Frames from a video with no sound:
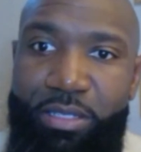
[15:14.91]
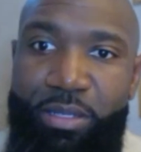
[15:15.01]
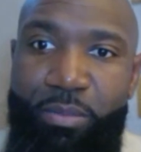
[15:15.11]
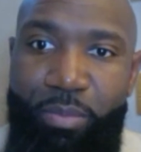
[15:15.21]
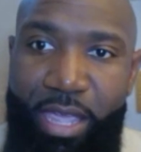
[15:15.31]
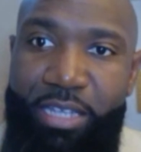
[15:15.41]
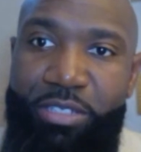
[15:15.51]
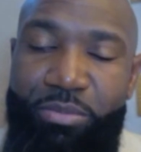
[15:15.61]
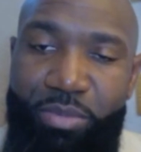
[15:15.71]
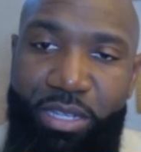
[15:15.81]
the
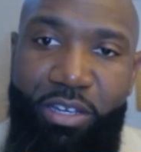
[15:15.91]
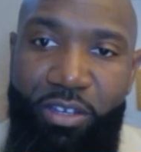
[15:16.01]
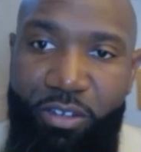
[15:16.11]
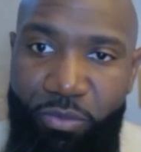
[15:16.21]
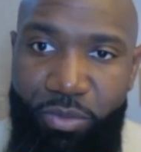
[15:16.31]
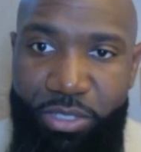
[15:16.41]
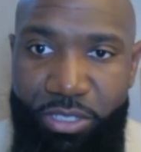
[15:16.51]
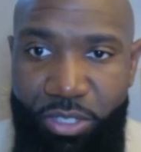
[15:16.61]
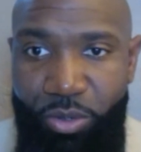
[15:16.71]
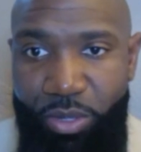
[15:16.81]
management of what's
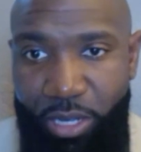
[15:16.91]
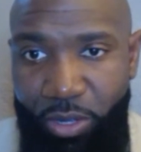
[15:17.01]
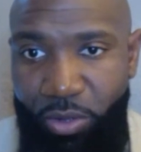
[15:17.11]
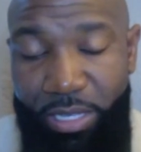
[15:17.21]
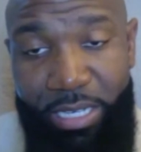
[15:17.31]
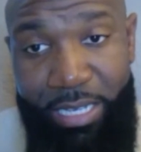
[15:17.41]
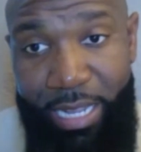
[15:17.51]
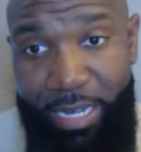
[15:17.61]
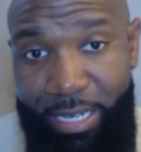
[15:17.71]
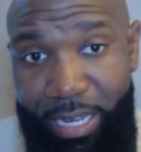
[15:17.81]
going on in the
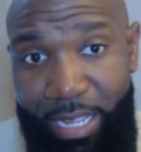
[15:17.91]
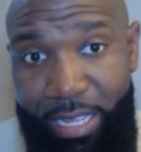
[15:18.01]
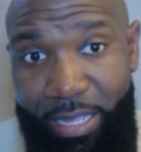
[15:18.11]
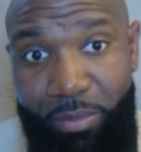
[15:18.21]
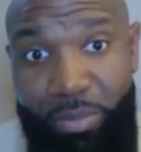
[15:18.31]
day-to-day.